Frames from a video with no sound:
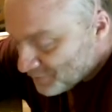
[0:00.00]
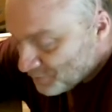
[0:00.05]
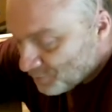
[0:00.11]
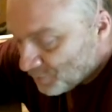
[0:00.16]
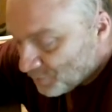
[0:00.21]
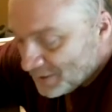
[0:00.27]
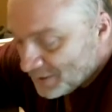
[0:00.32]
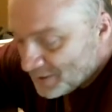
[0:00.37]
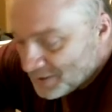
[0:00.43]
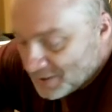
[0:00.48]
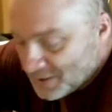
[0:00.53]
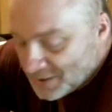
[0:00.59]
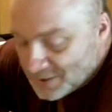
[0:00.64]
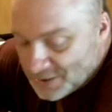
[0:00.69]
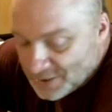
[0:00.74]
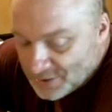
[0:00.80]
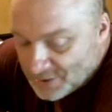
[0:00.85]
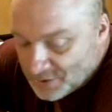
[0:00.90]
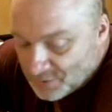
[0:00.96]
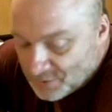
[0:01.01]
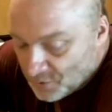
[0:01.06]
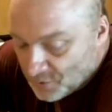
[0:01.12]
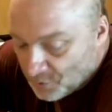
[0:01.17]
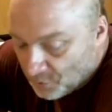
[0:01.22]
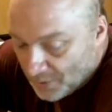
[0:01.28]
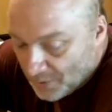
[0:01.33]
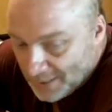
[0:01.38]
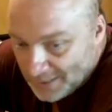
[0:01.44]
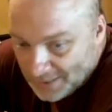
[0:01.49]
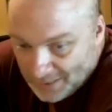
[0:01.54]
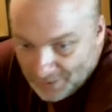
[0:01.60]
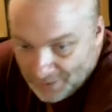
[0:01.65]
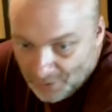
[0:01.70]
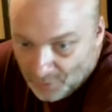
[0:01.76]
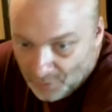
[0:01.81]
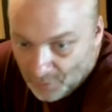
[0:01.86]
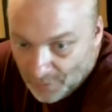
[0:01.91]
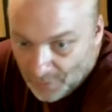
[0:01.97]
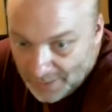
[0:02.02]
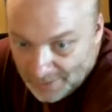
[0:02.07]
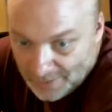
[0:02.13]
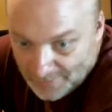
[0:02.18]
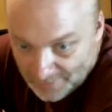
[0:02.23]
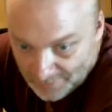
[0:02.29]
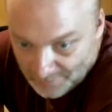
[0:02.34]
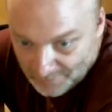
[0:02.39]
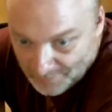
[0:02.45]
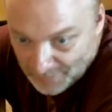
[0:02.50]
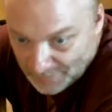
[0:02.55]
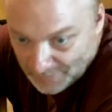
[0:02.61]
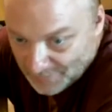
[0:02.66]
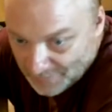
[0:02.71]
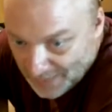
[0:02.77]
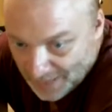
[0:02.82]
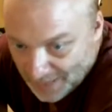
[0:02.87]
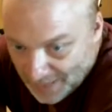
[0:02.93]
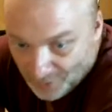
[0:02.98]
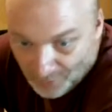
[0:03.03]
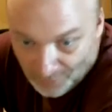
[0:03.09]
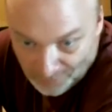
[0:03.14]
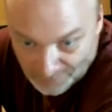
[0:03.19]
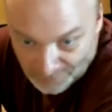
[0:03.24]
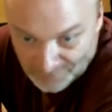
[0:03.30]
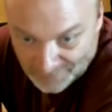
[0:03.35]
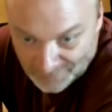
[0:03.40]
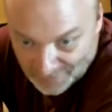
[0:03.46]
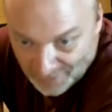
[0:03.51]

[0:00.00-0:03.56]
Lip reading: reading is great anyway. But now, you